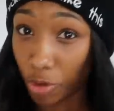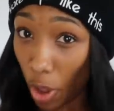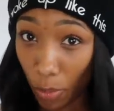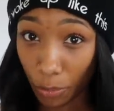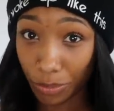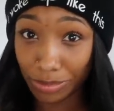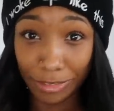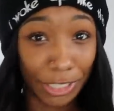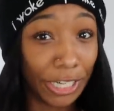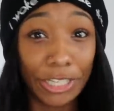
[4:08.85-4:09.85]
no,
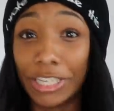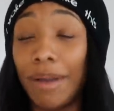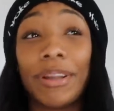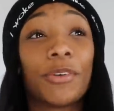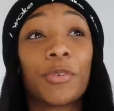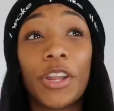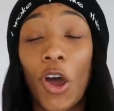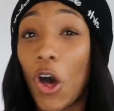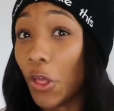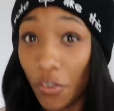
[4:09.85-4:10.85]
you're you're not about to run
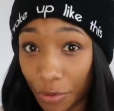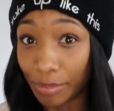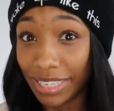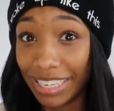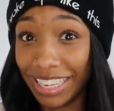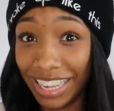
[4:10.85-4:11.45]
all over me.